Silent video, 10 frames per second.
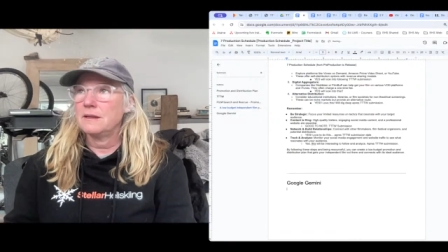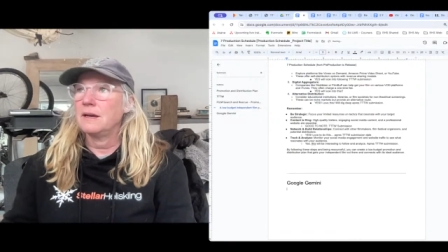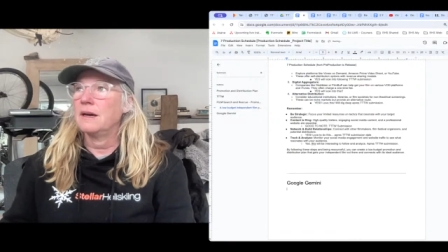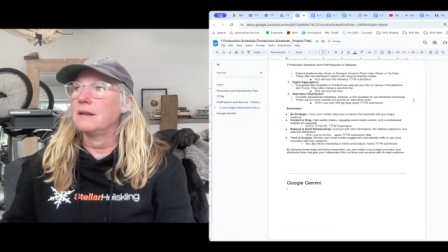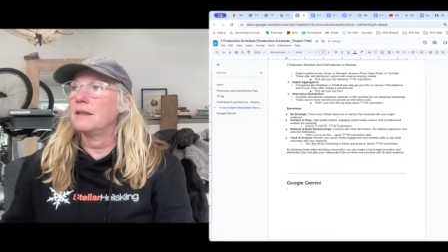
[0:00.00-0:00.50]

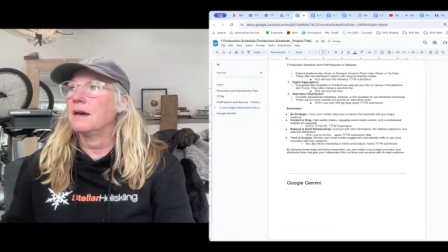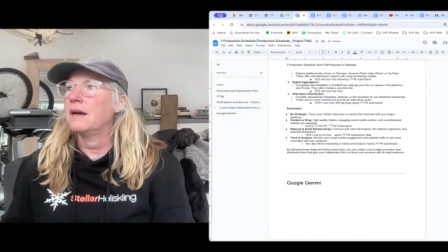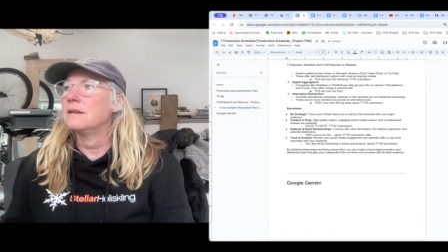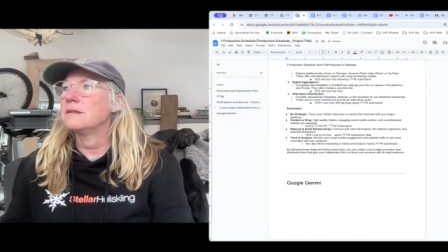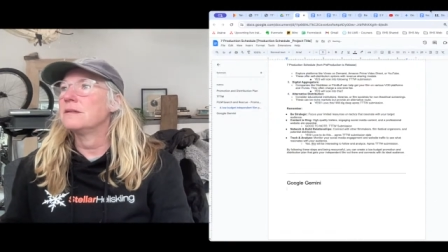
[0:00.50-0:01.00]
add
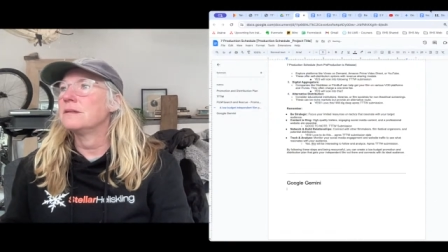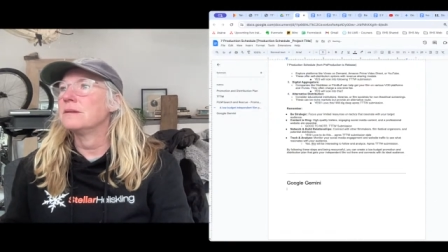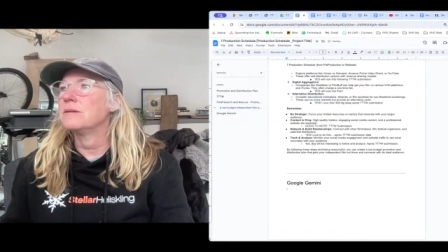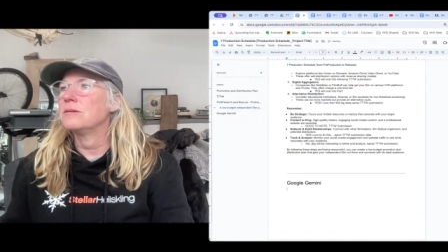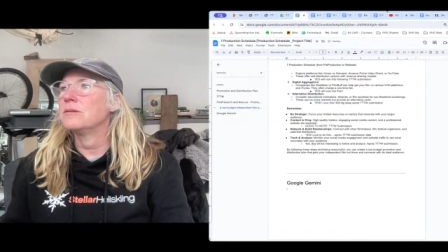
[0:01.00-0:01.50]
that
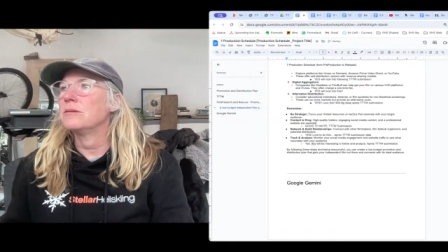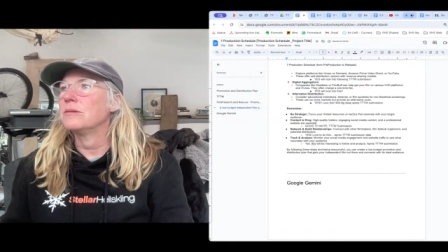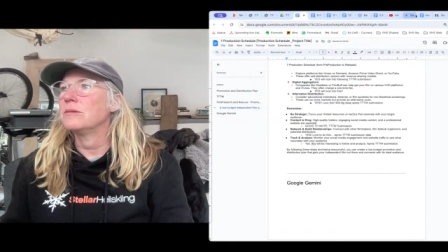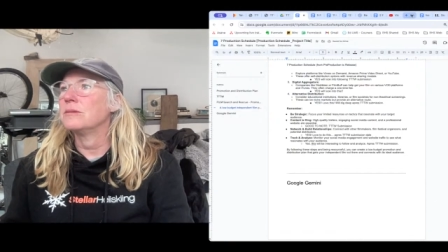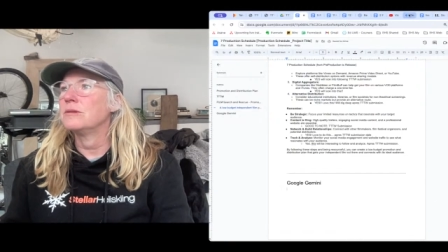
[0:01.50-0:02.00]

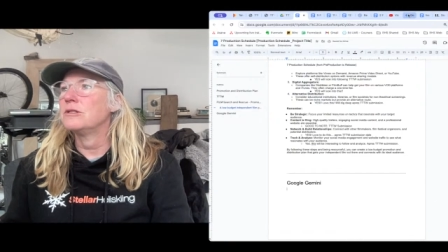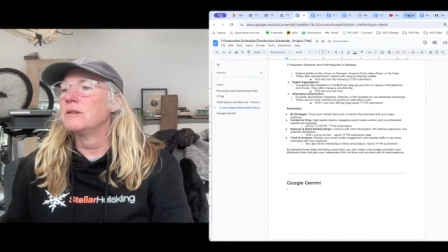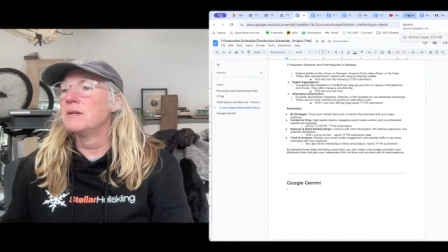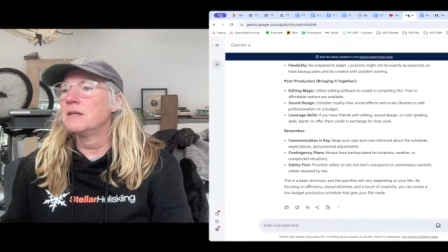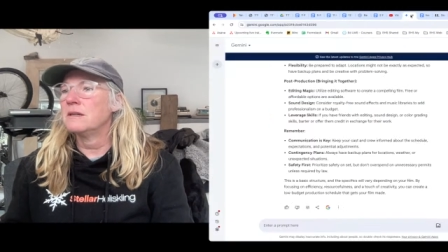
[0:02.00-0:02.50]
to
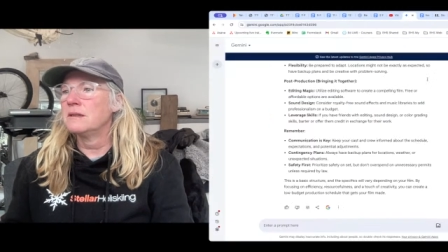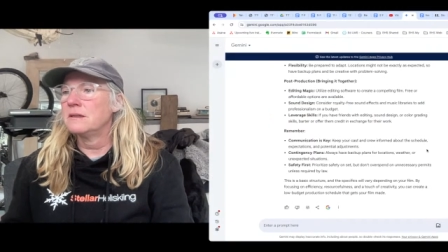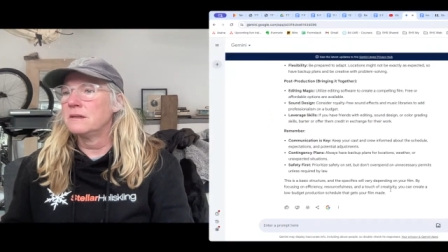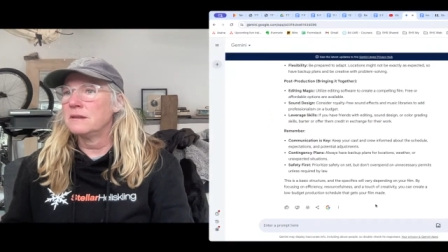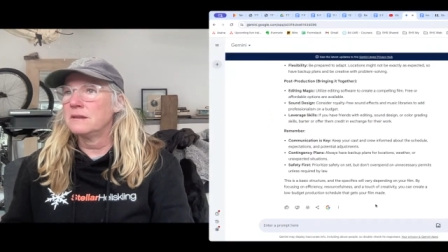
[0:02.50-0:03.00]

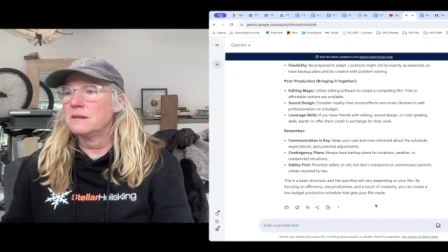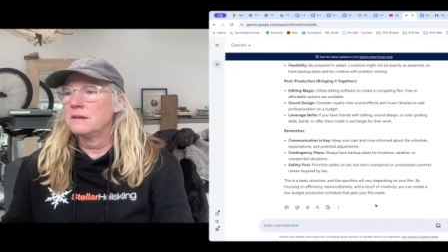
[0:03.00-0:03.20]
Gemini,